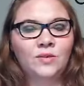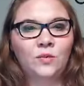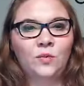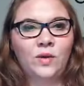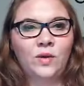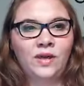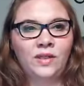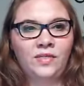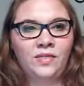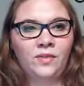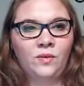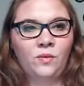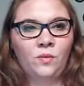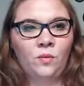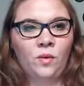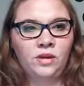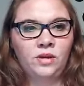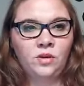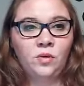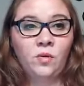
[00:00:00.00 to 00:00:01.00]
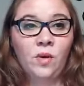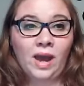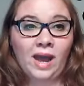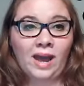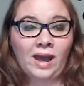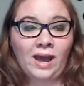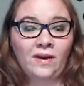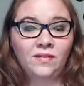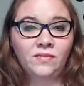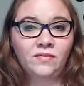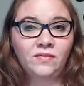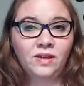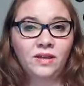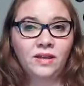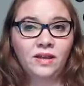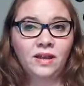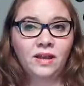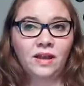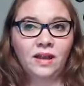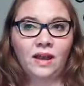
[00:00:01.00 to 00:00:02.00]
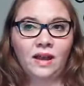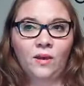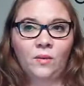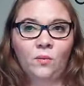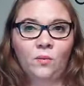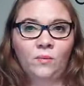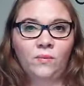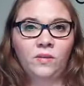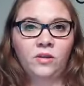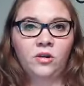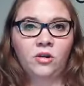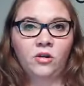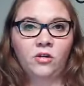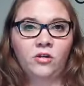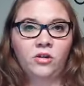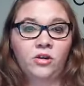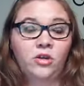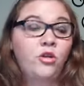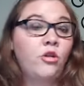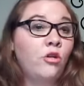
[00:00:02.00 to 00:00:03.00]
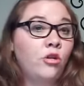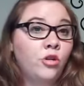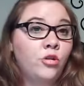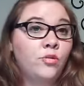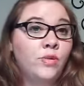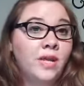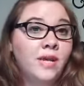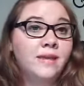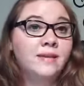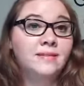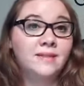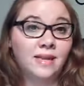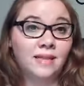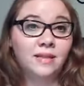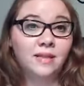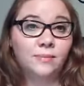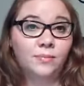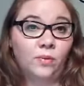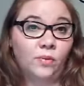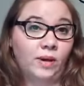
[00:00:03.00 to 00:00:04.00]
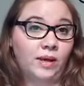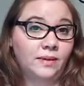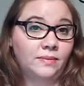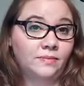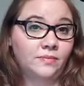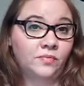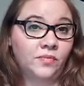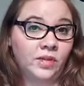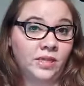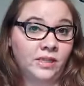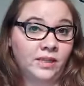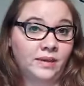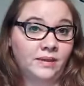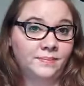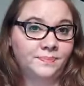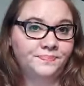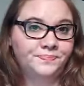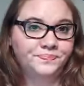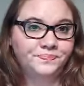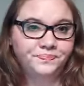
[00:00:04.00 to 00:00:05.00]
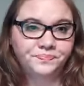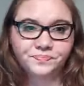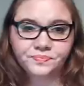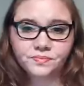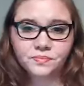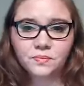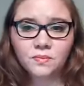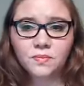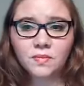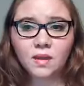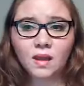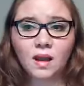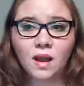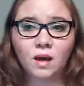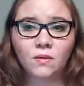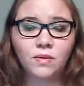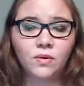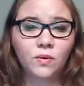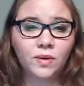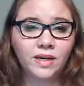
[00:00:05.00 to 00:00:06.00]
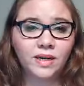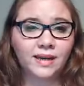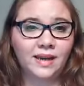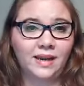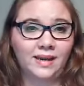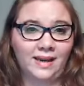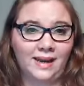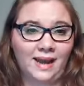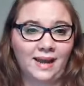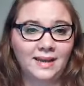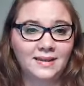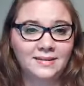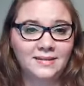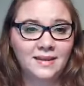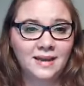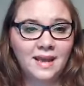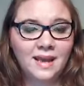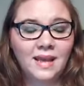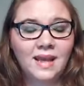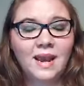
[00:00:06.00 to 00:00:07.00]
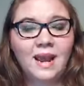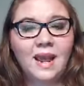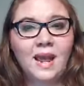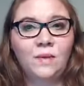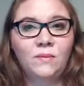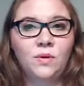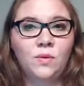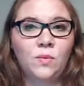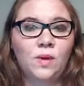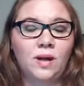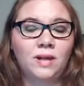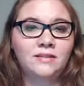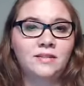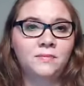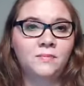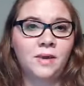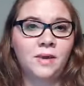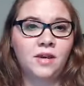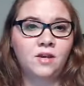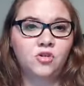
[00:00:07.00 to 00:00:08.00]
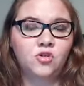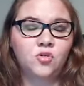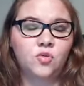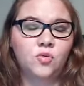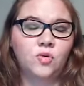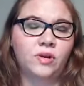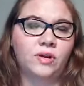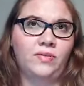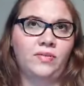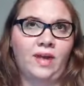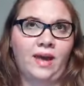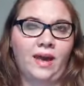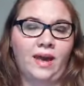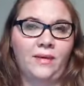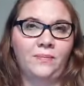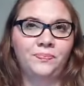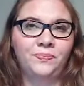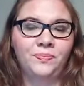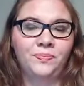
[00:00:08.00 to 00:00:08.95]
with what you have and your unique selling point, really. We want to connect, and we want to make sure that